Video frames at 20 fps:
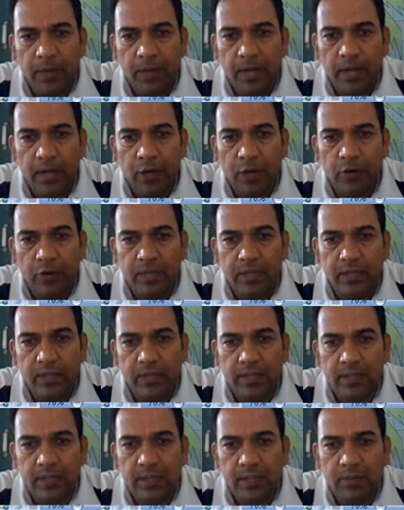IoT
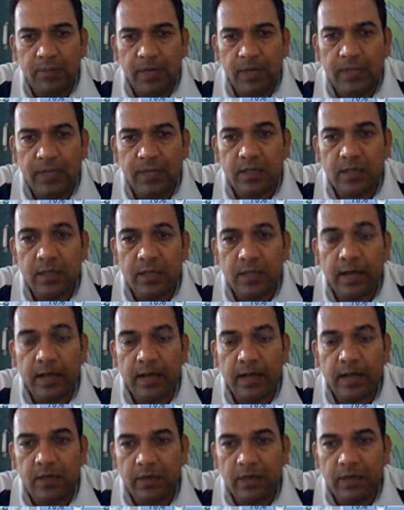system needs a
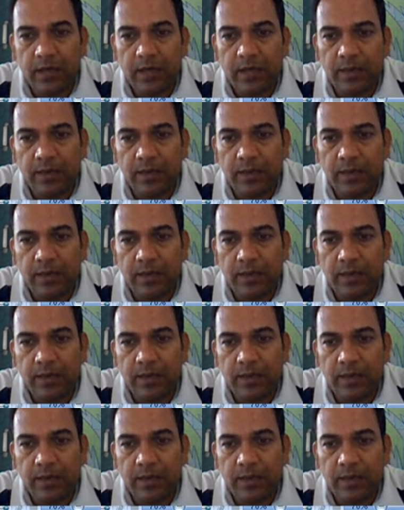connectivity.